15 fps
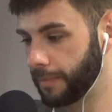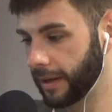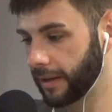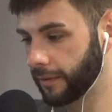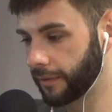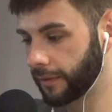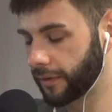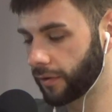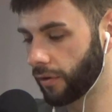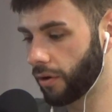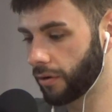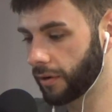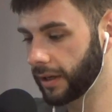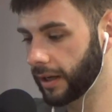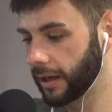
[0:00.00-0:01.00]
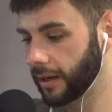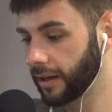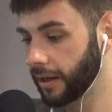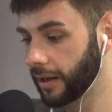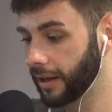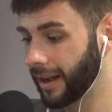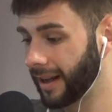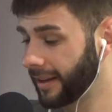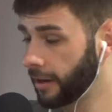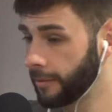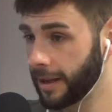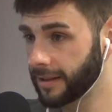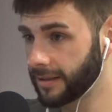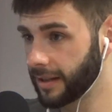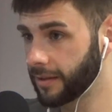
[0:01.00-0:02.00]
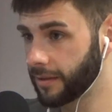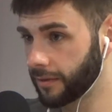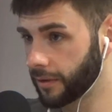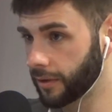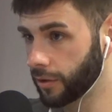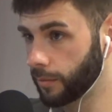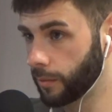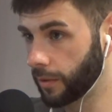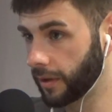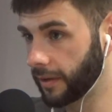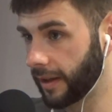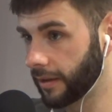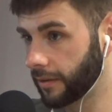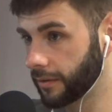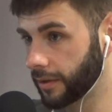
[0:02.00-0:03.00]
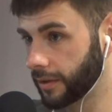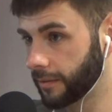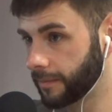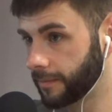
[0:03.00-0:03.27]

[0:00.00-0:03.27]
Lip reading: bit of story there, and then it makes sense for a number one contender fight.